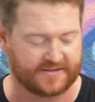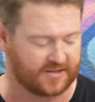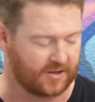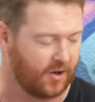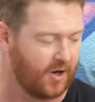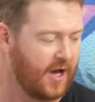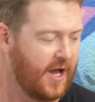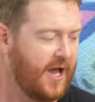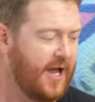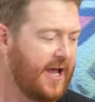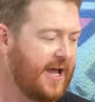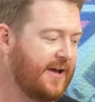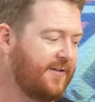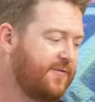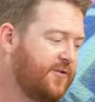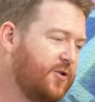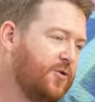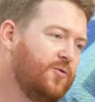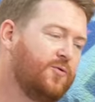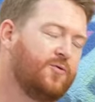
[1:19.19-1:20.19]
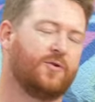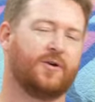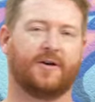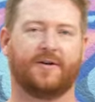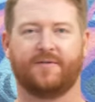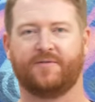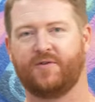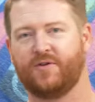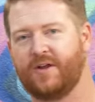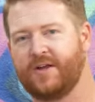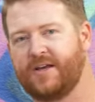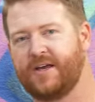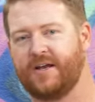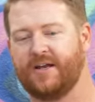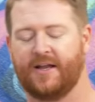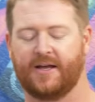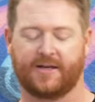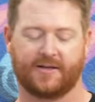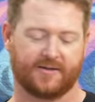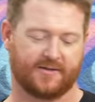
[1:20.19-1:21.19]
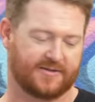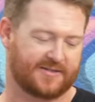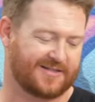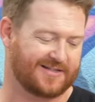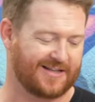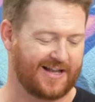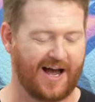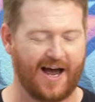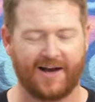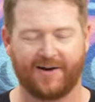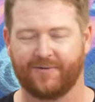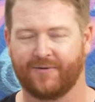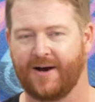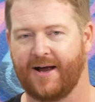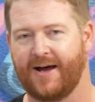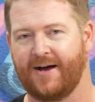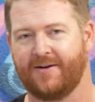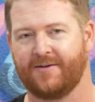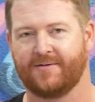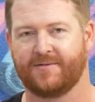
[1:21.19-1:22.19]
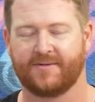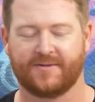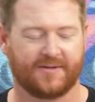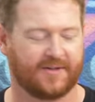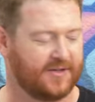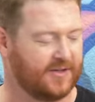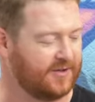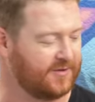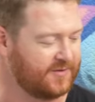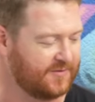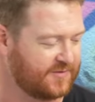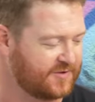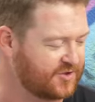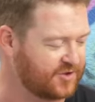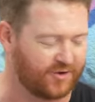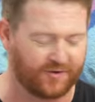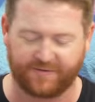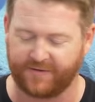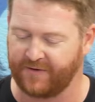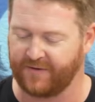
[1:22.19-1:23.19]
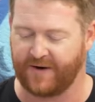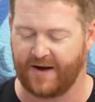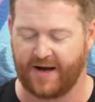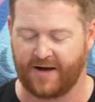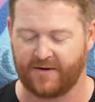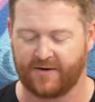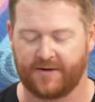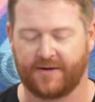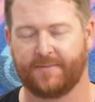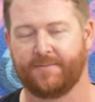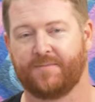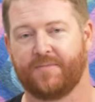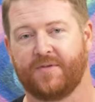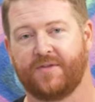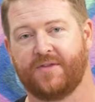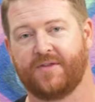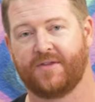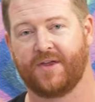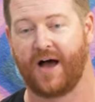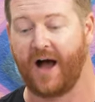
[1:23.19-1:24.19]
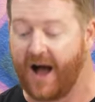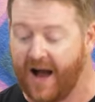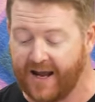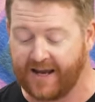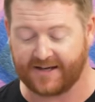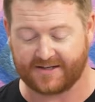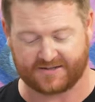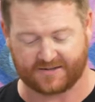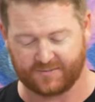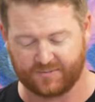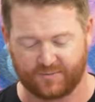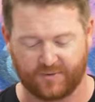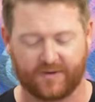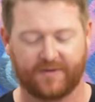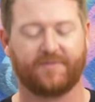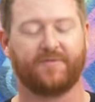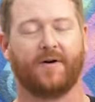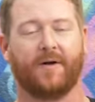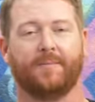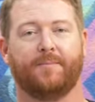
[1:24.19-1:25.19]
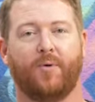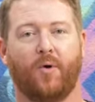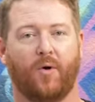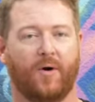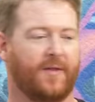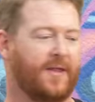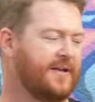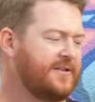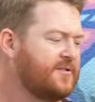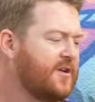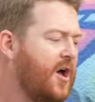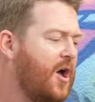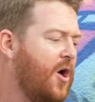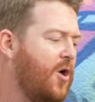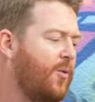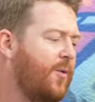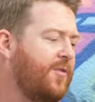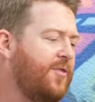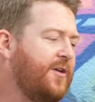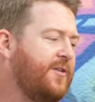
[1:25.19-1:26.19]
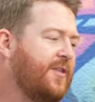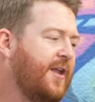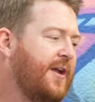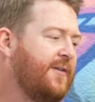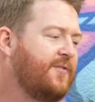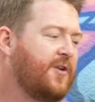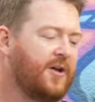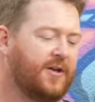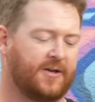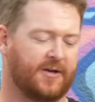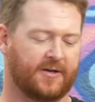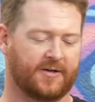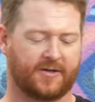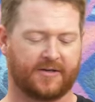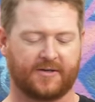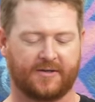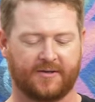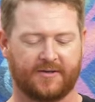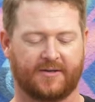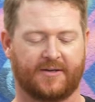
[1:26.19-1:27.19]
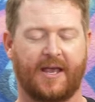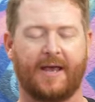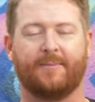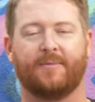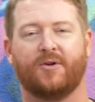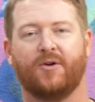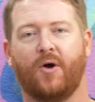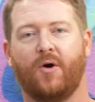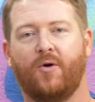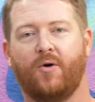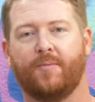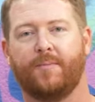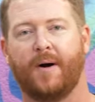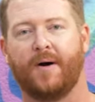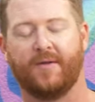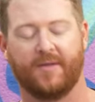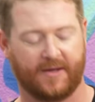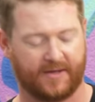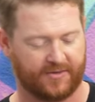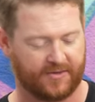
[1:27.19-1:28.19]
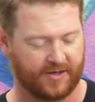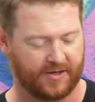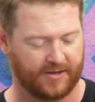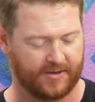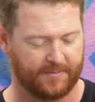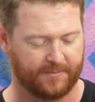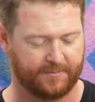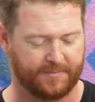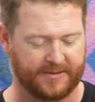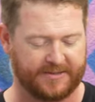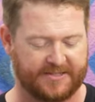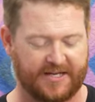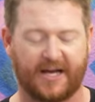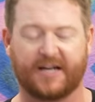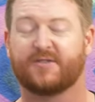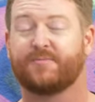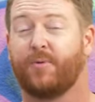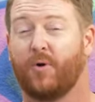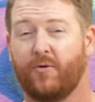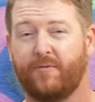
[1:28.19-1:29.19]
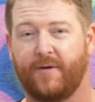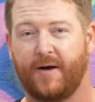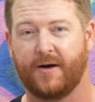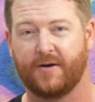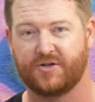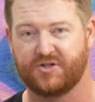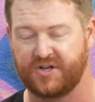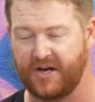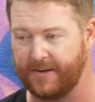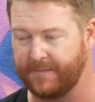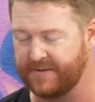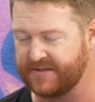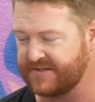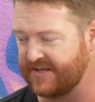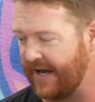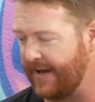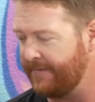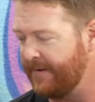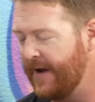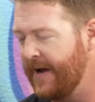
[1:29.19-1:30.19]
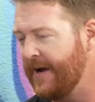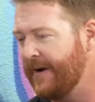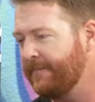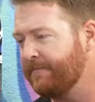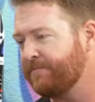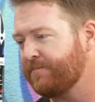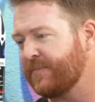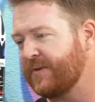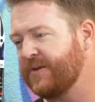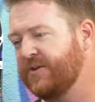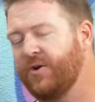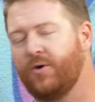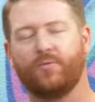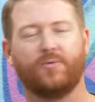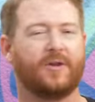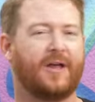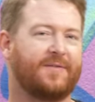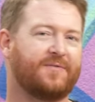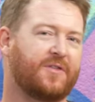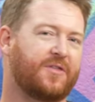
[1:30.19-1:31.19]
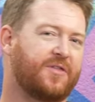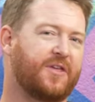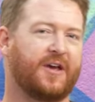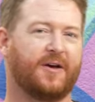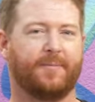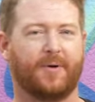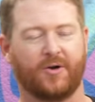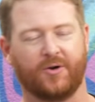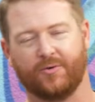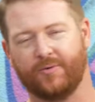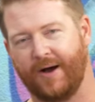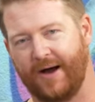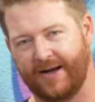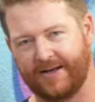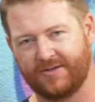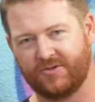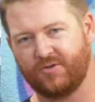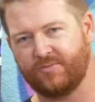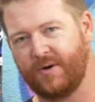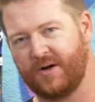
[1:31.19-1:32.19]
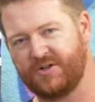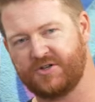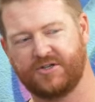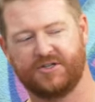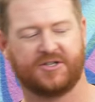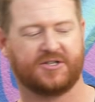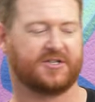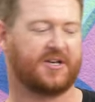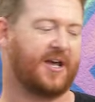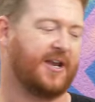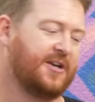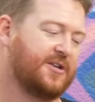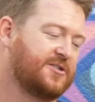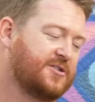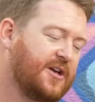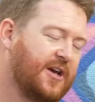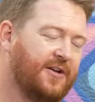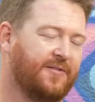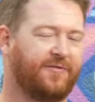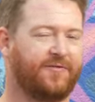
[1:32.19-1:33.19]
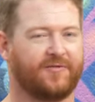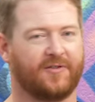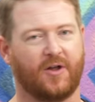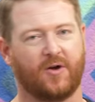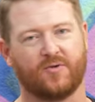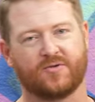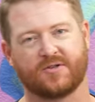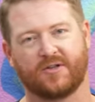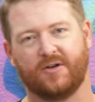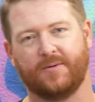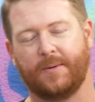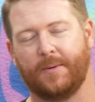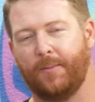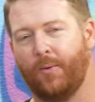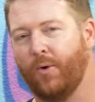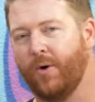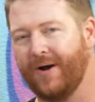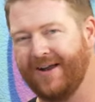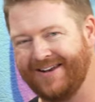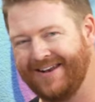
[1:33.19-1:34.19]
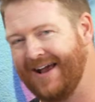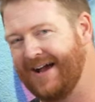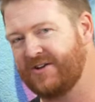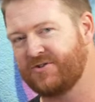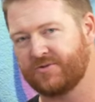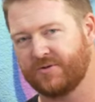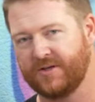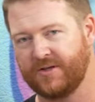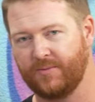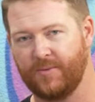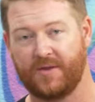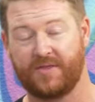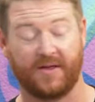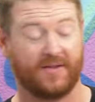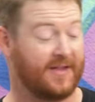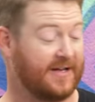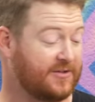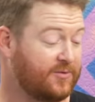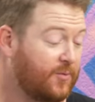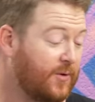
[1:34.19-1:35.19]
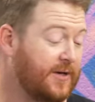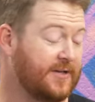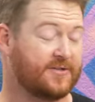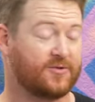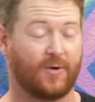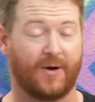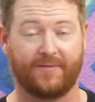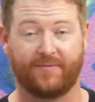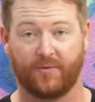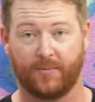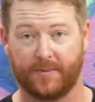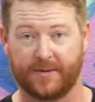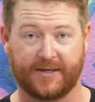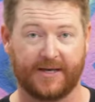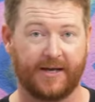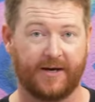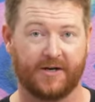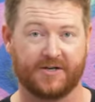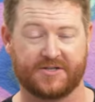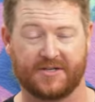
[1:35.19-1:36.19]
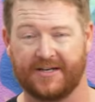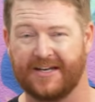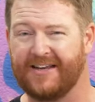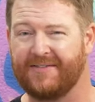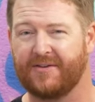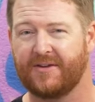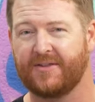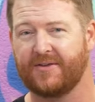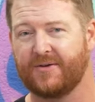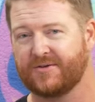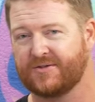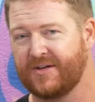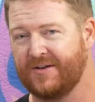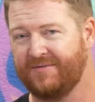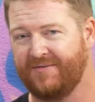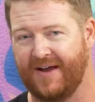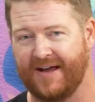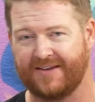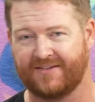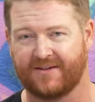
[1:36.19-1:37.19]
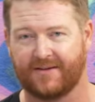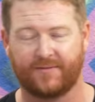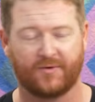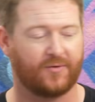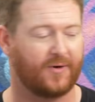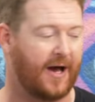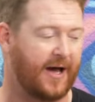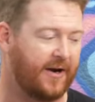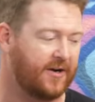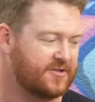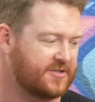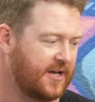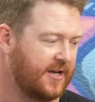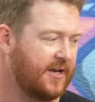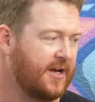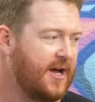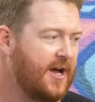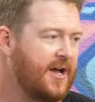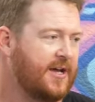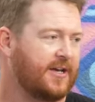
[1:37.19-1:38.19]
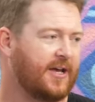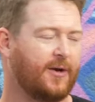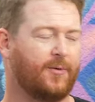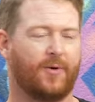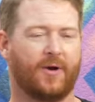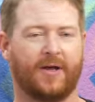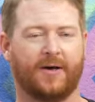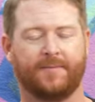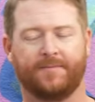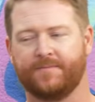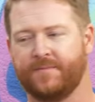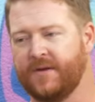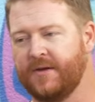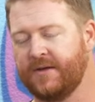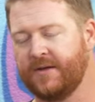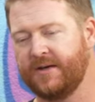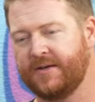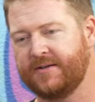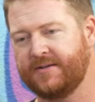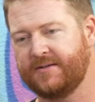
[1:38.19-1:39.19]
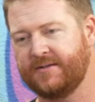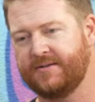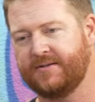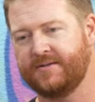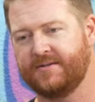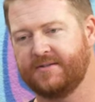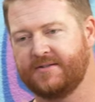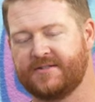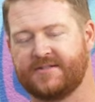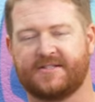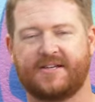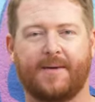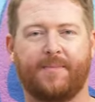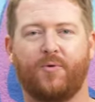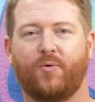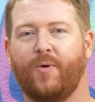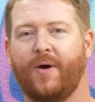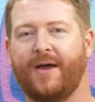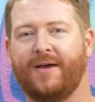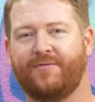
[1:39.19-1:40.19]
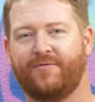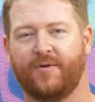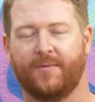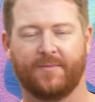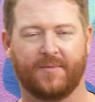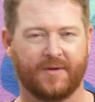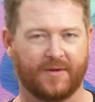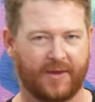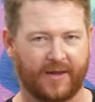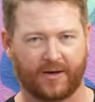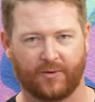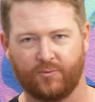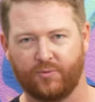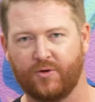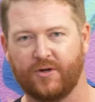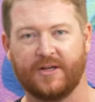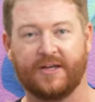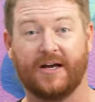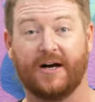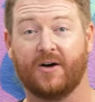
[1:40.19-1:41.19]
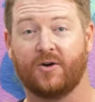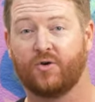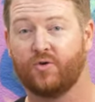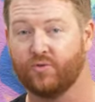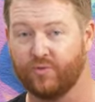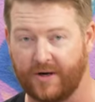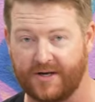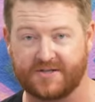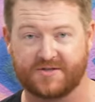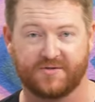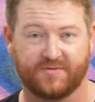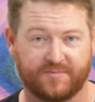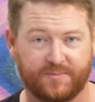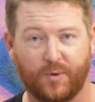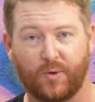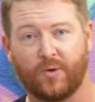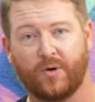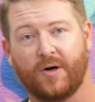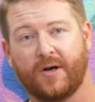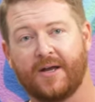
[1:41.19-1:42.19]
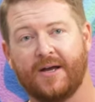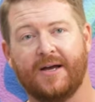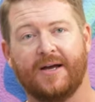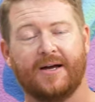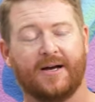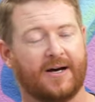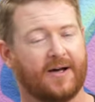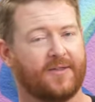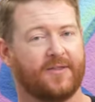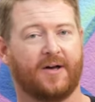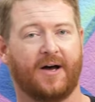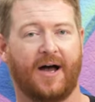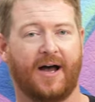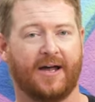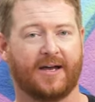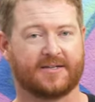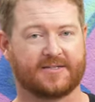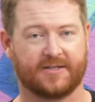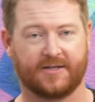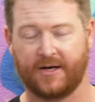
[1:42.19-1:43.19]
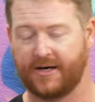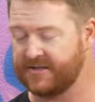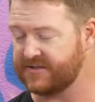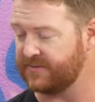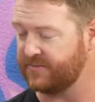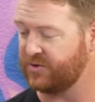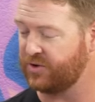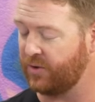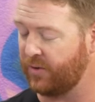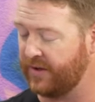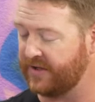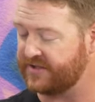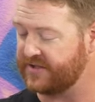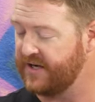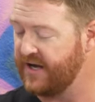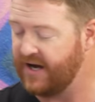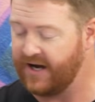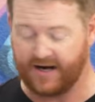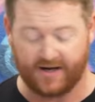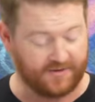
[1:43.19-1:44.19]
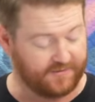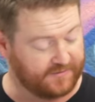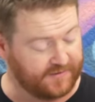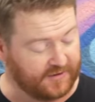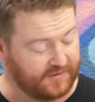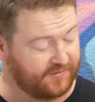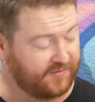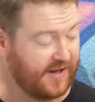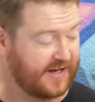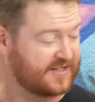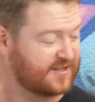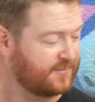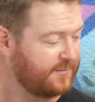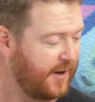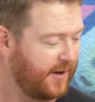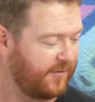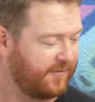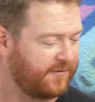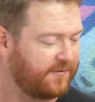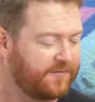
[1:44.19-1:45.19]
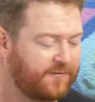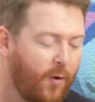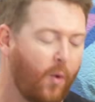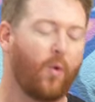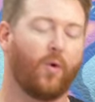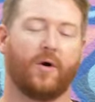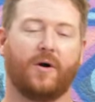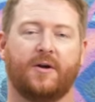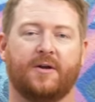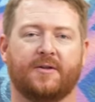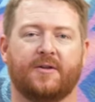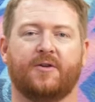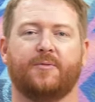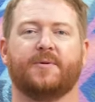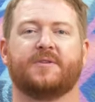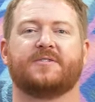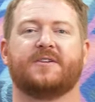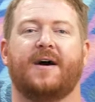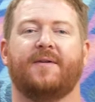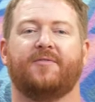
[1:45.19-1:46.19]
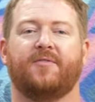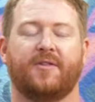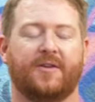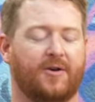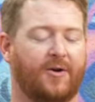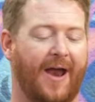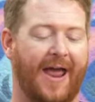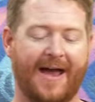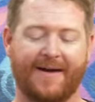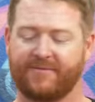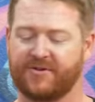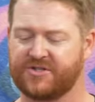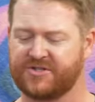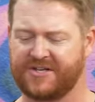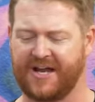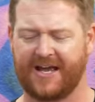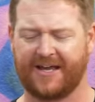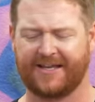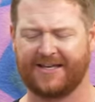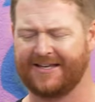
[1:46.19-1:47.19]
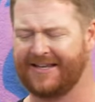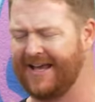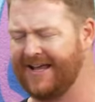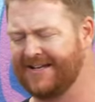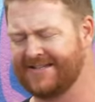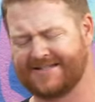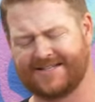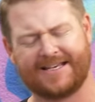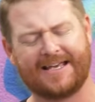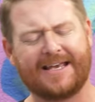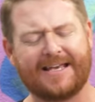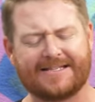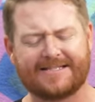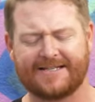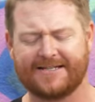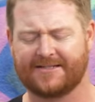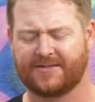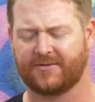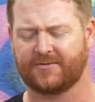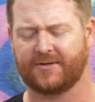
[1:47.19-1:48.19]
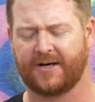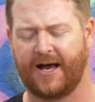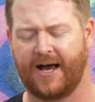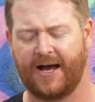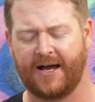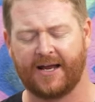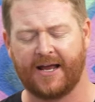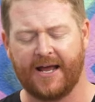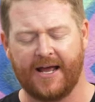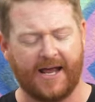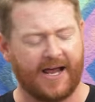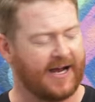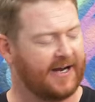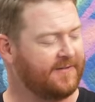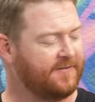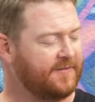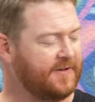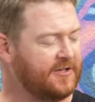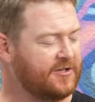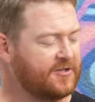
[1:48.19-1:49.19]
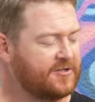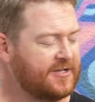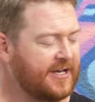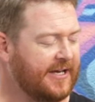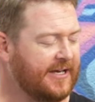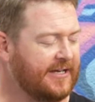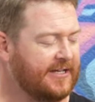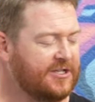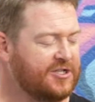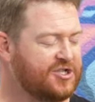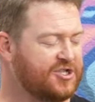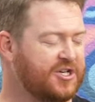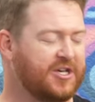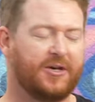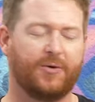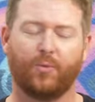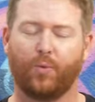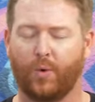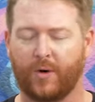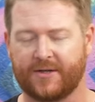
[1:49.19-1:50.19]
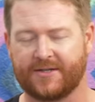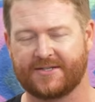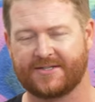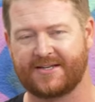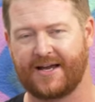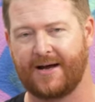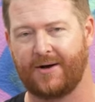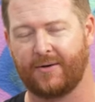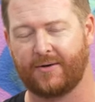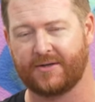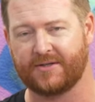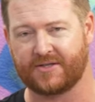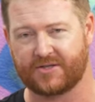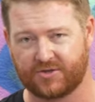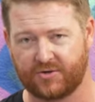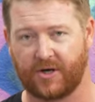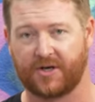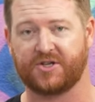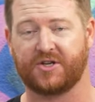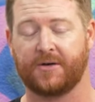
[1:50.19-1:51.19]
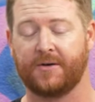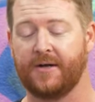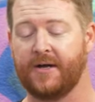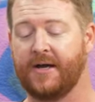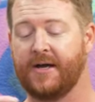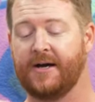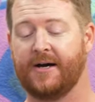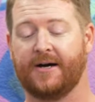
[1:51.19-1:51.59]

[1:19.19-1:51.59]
So if you like can like slide around, you know, surfing around, the Hyak's a really fun board. And that's one thing that I kind of came to know about like the BTX profile shape is that you don't really have to think about your riding too much. It just kind of flows a little bit more naturally with it. And that's why it's great for beginners. And even those advanced level riders that kind of want to, you know, step away from like a really aggressive board, the Hyak's an awesome choice. The feel and flex is about a 4, a little bit softer than your average deck. Again, it's easy to ride, and it features a G1 style construction.